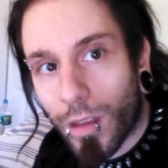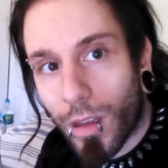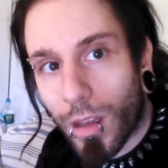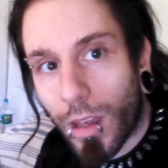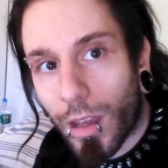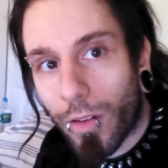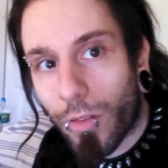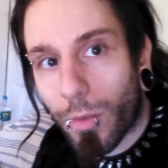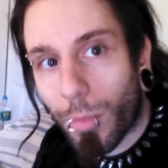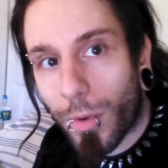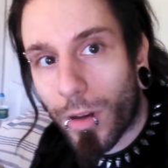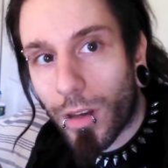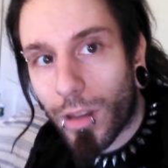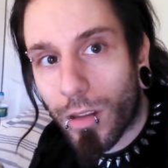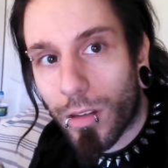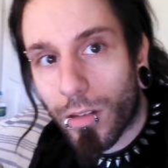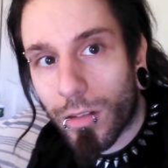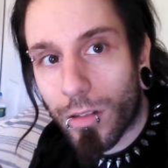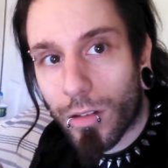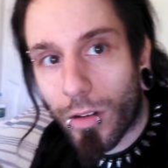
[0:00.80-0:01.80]
Hey everybody,
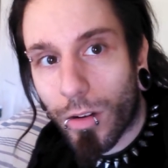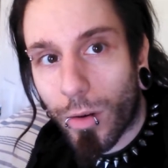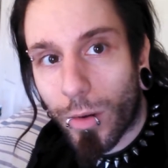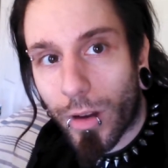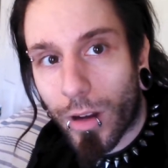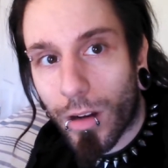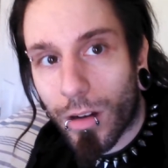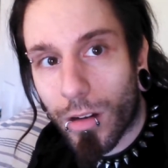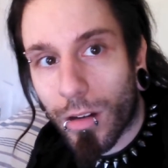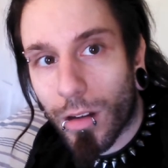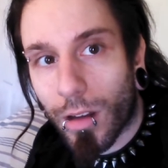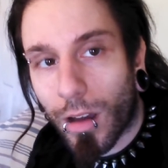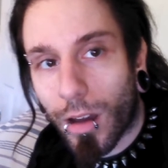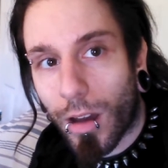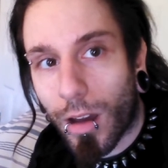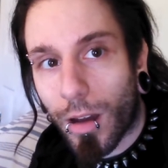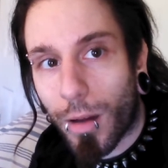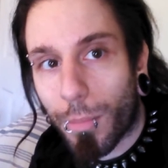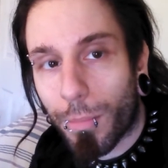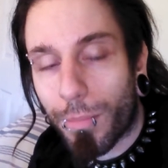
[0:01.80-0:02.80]
Zero here.
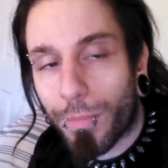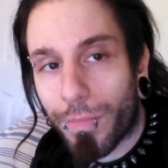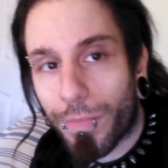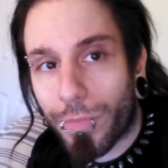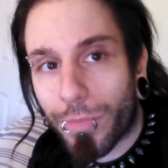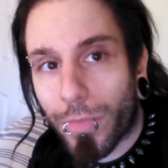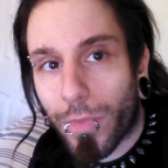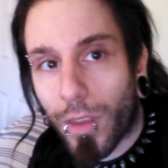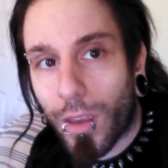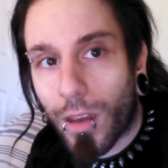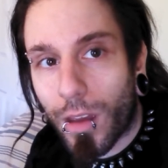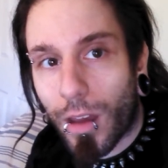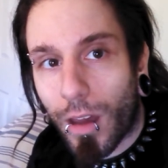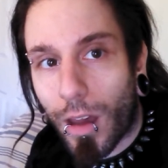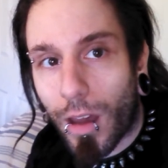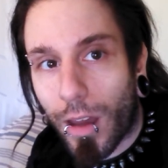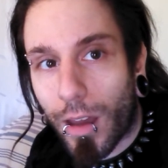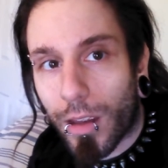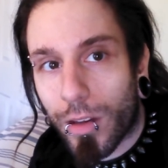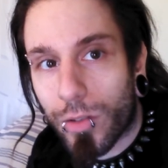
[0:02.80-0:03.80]

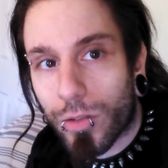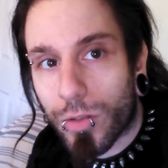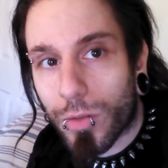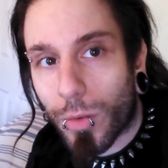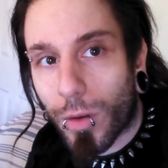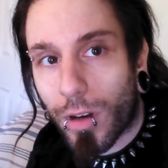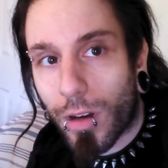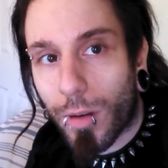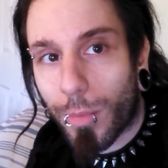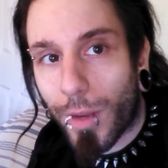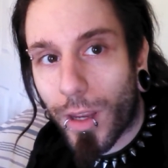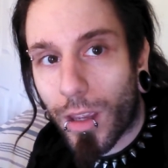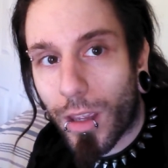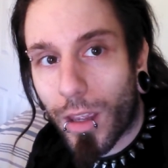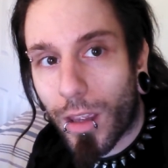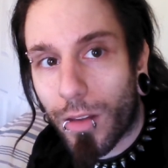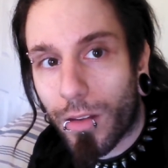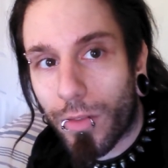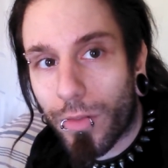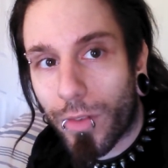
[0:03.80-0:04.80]
I just wanted to make
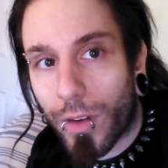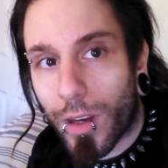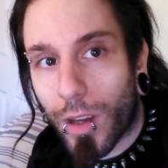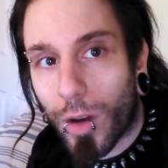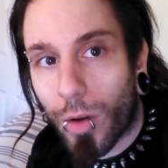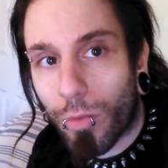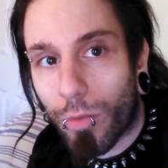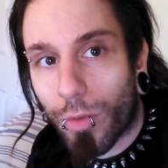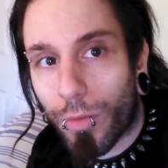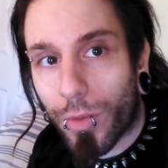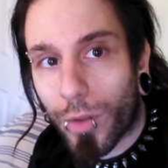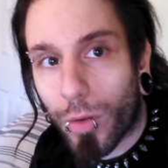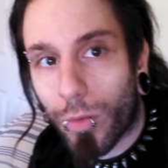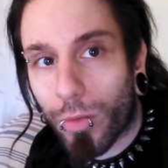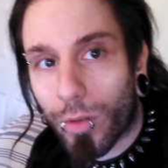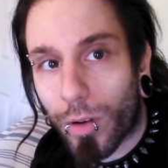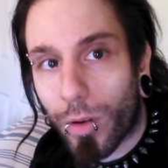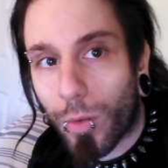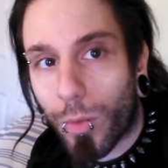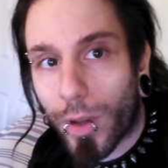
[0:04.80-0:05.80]
a video review
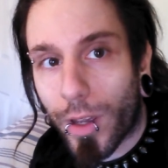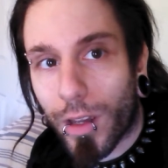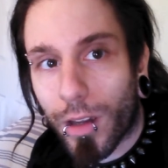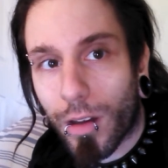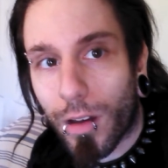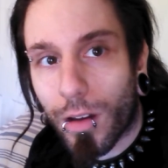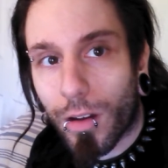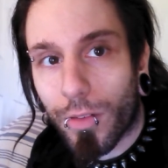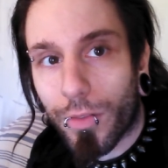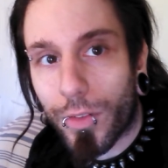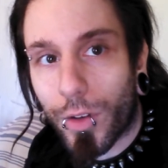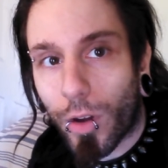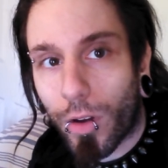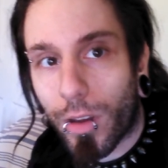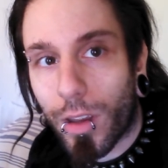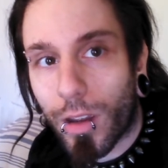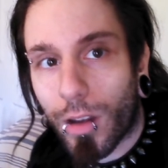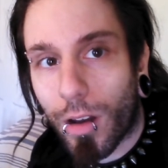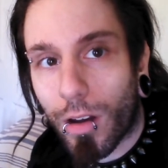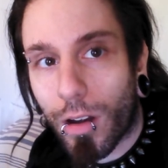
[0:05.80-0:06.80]
real quick of
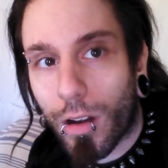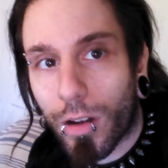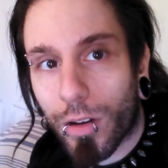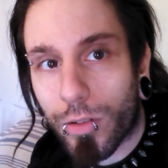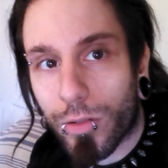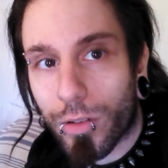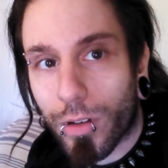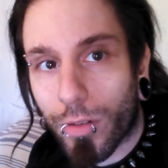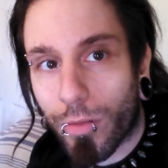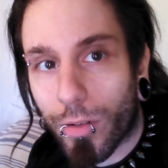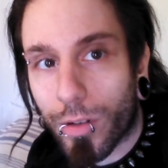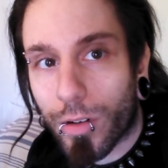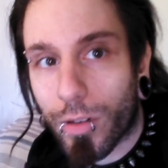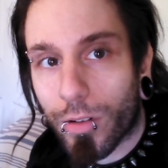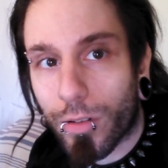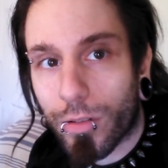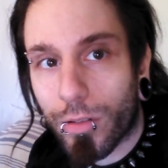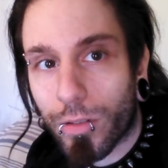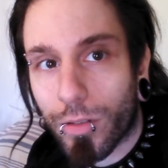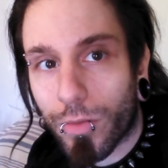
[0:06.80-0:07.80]
Donkey Kong Country
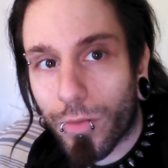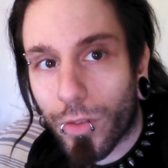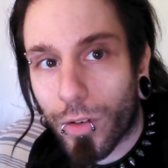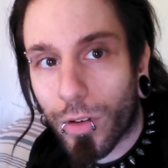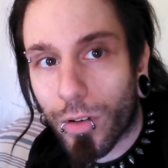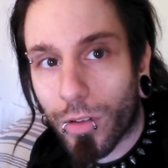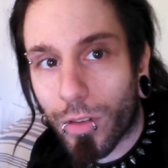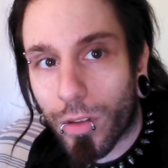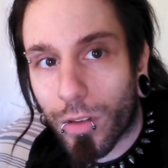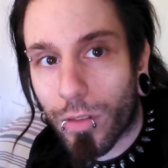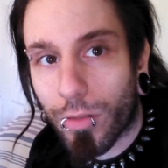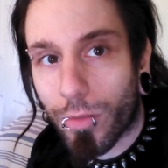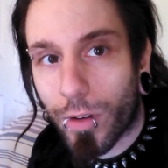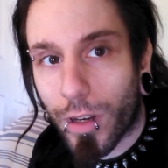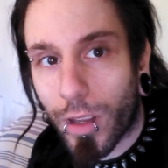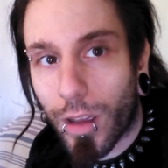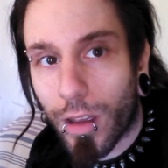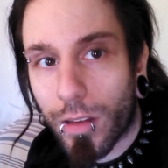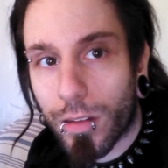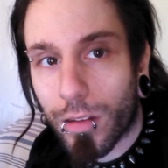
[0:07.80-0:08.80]
Returns for the
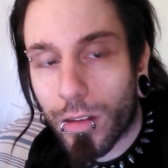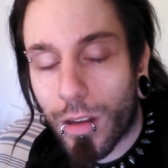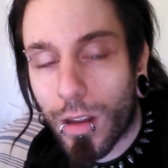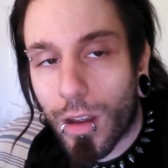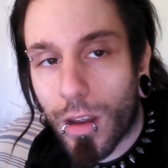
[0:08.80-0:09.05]
3DS